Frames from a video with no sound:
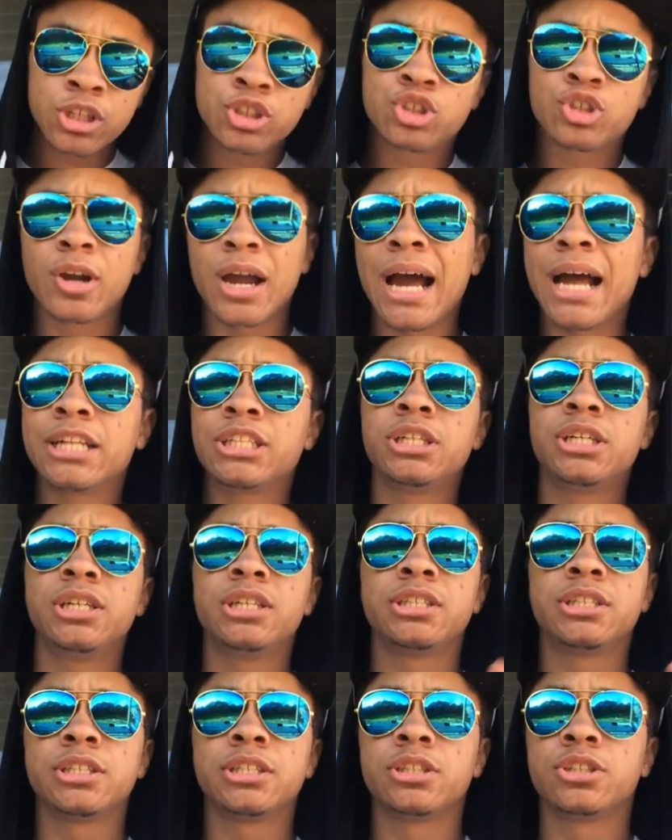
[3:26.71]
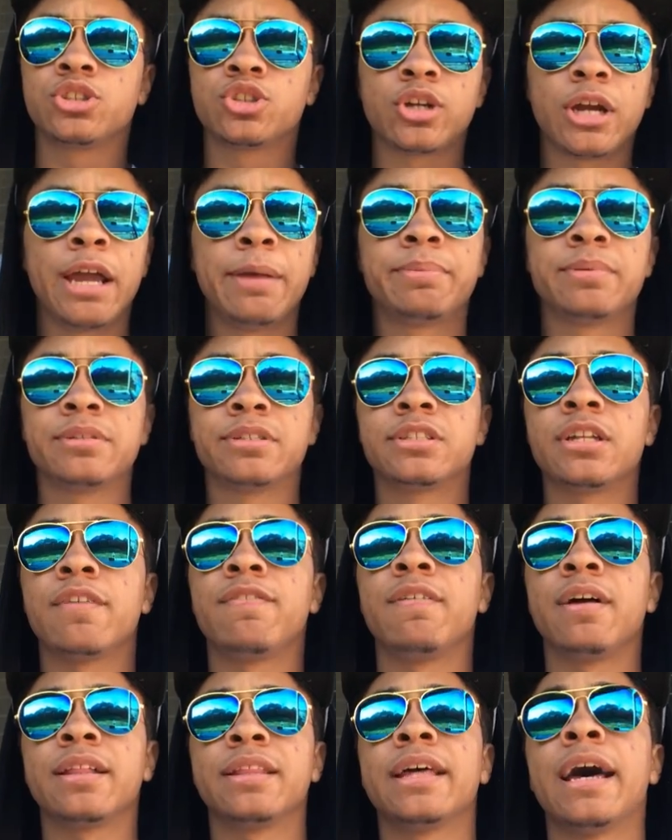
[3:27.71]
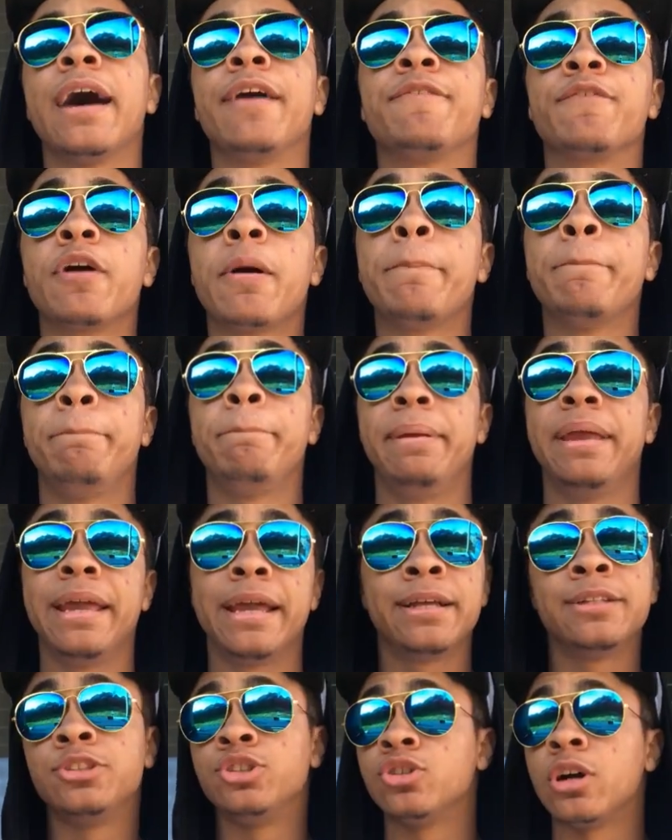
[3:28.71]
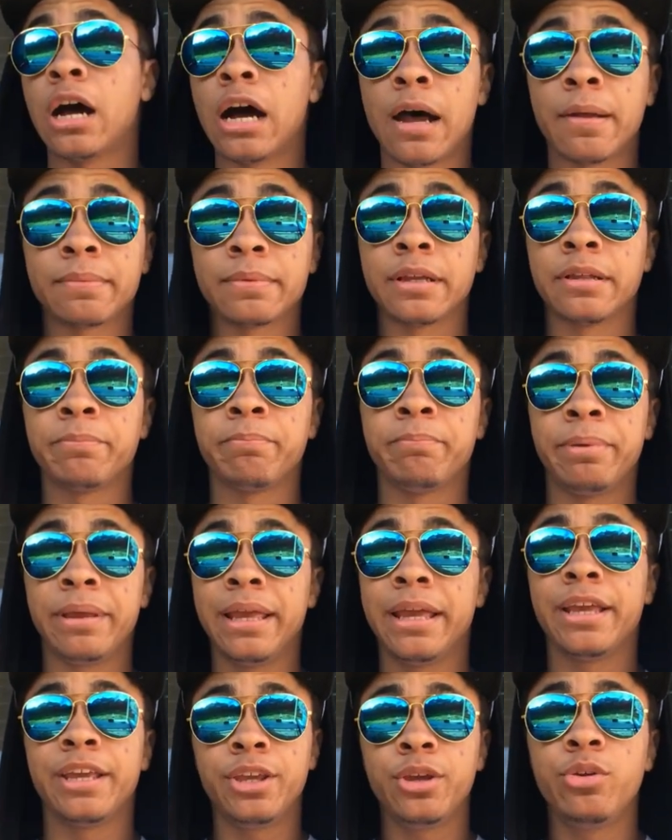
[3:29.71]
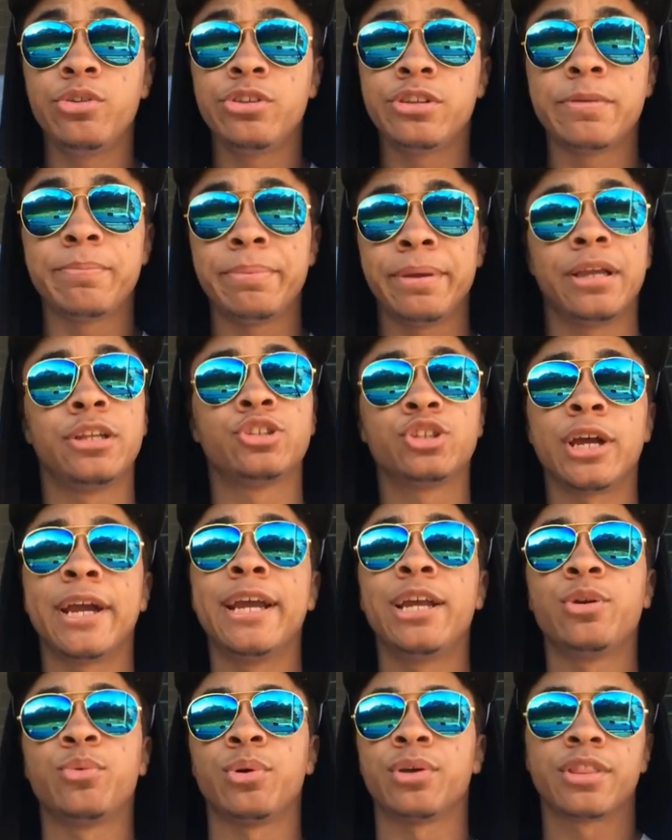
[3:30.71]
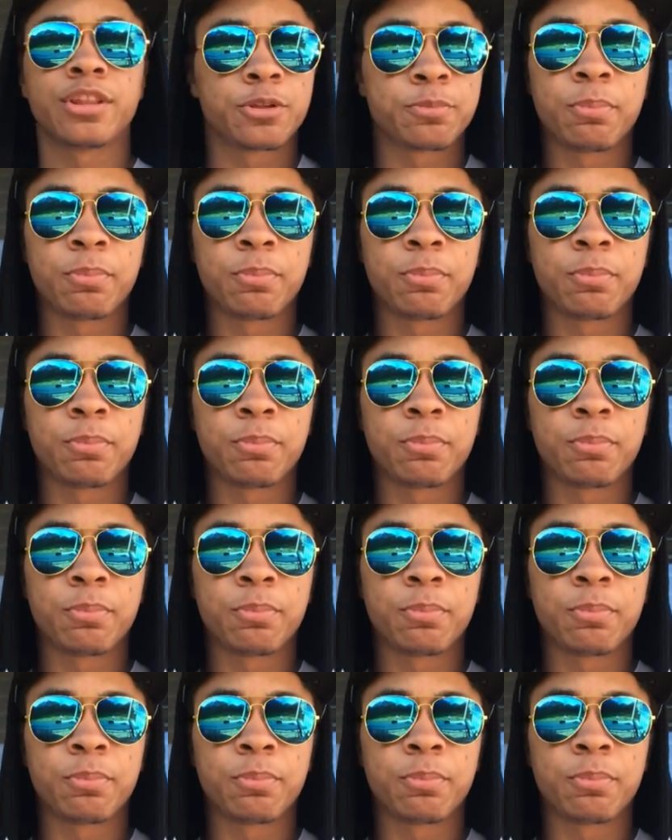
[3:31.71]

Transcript: scratches and scrapes and stuff like that from being dropped and being used and being trained with.